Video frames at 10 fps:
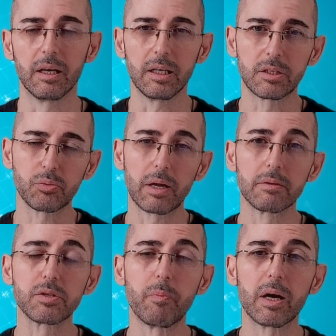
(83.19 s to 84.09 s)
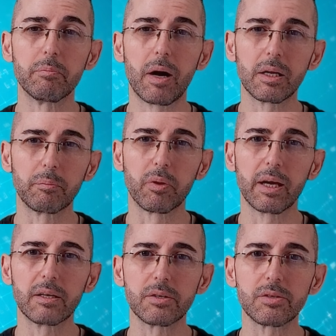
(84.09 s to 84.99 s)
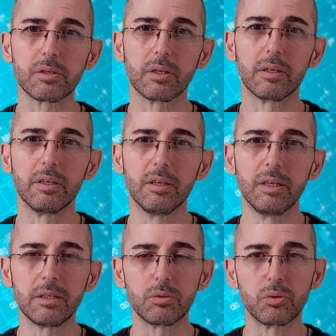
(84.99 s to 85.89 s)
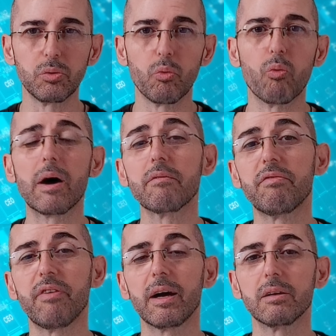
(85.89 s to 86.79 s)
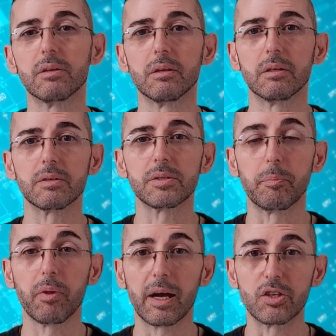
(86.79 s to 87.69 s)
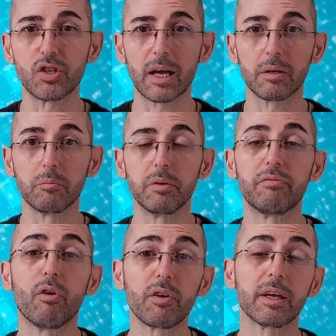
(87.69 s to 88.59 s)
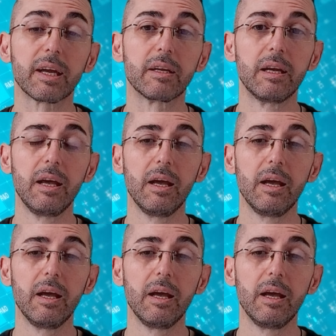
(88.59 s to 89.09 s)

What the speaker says: It's when the smart money players need to do one final supply check before they can